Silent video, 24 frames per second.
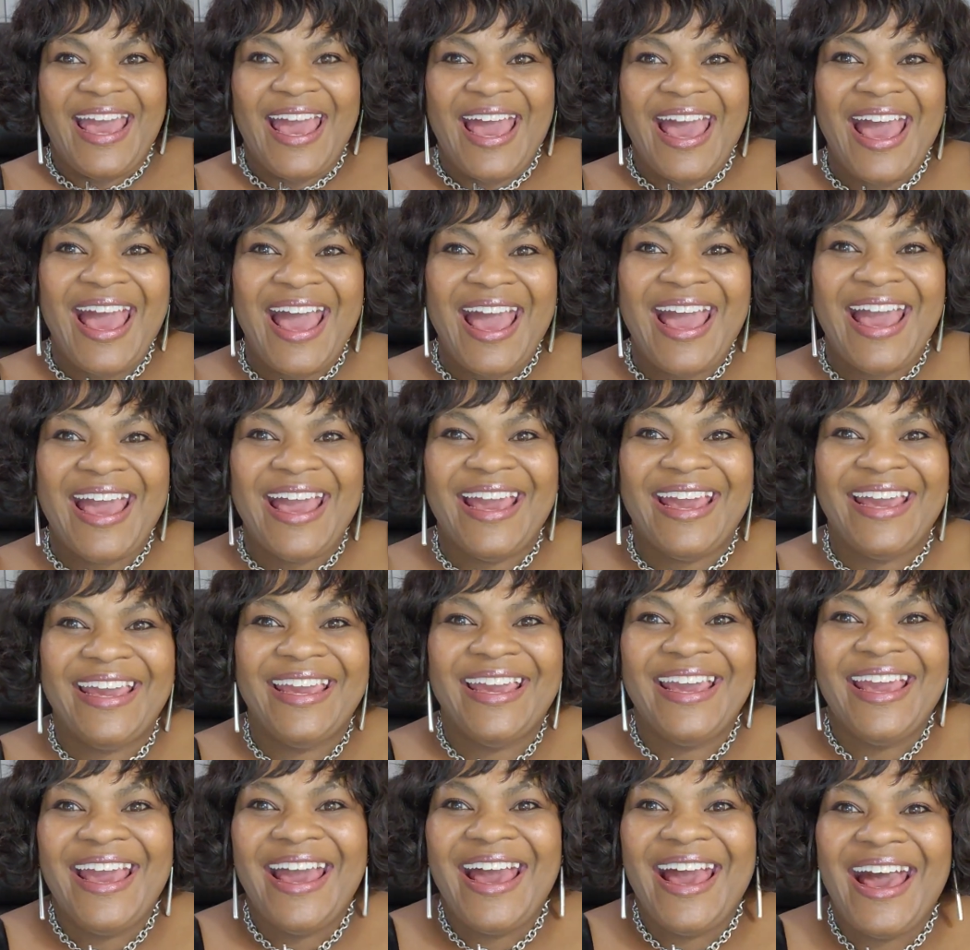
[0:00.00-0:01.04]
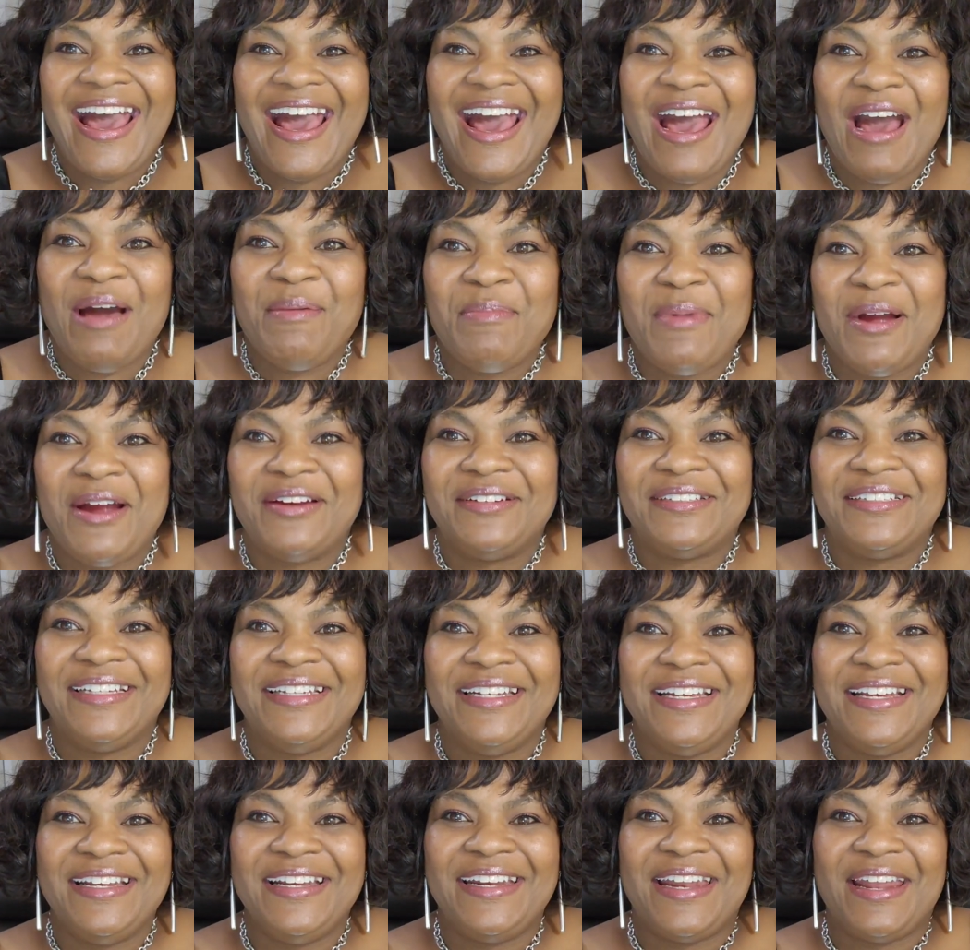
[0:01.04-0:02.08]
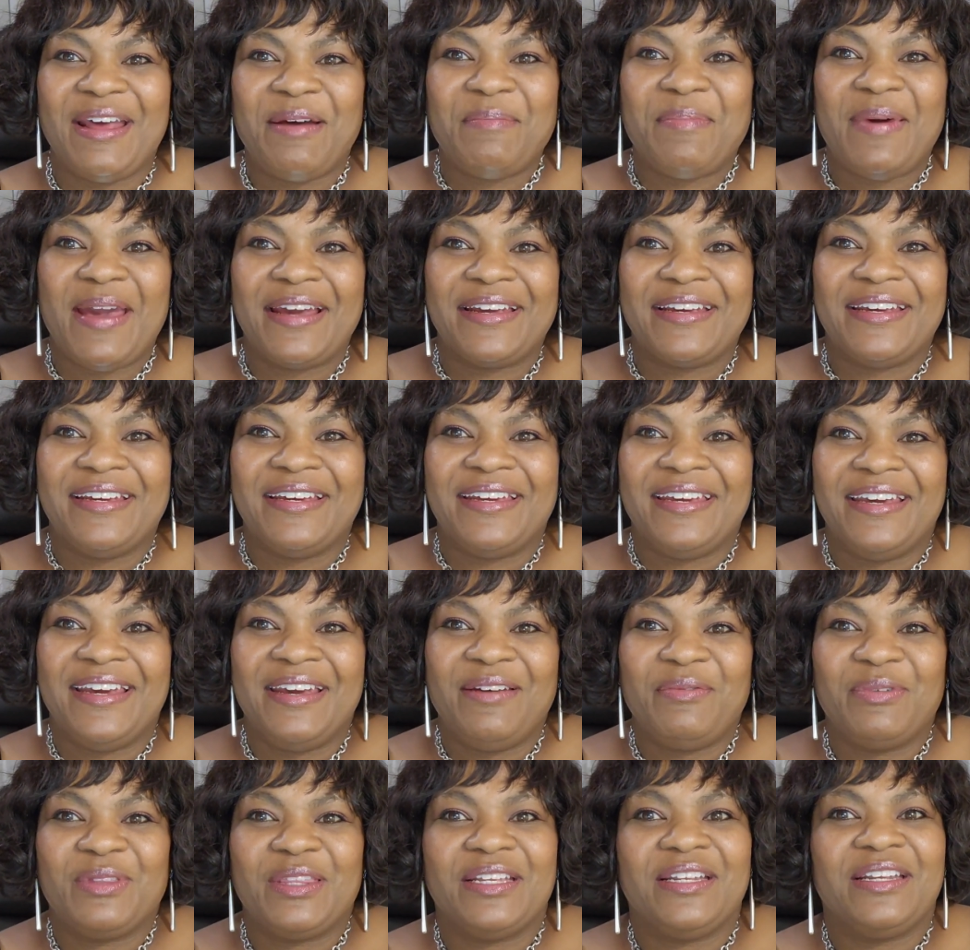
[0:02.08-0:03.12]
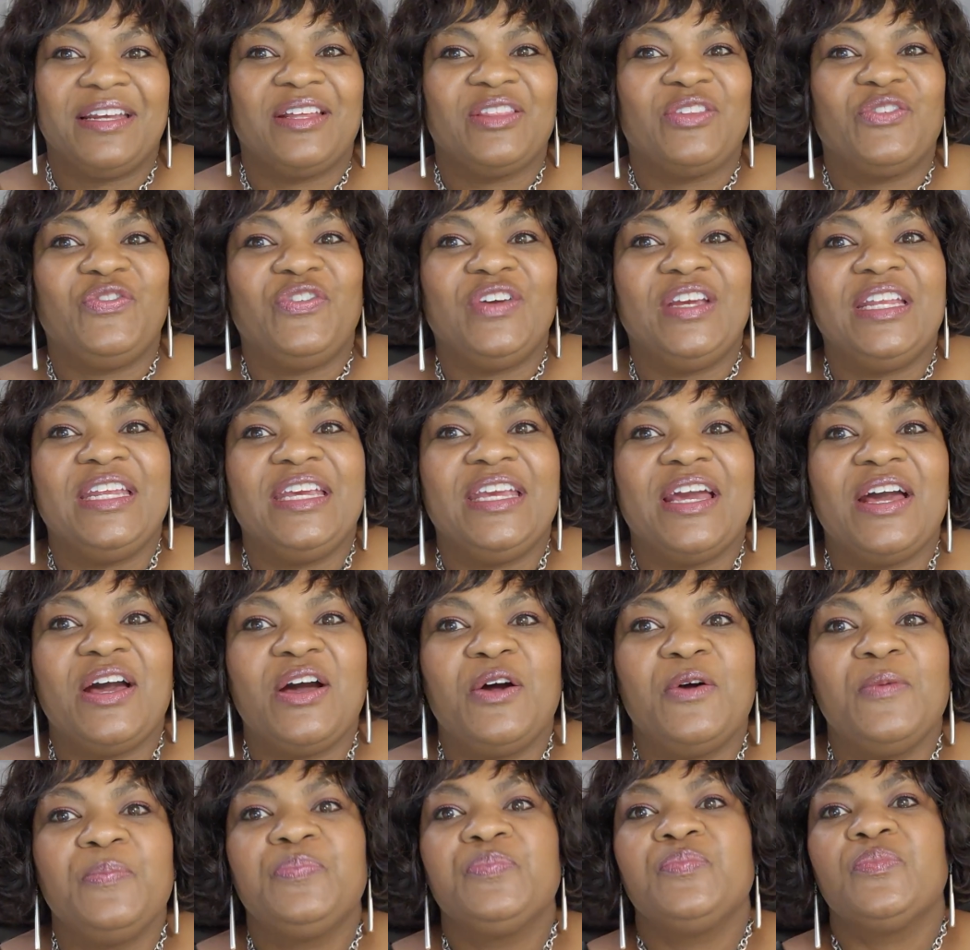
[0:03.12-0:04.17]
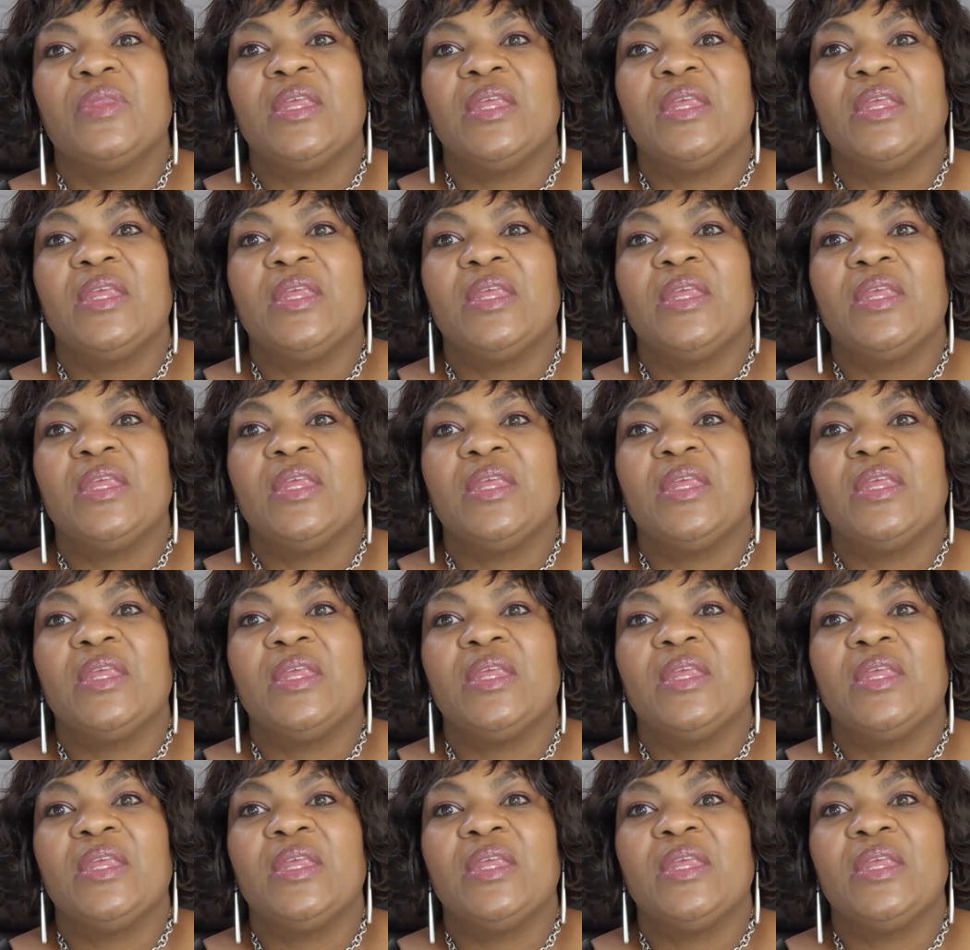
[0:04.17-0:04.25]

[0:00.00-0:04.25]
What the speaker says: Hi, I'm Arlene and I'm back again with another video.